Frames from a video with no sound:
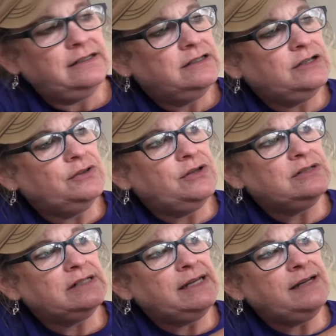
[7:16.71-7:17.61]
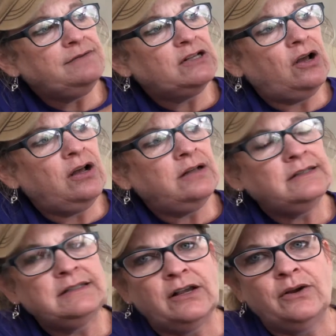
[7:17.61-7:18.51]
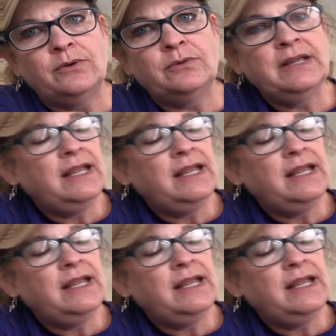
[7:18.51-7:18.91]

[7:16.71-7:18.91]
So those leaves also,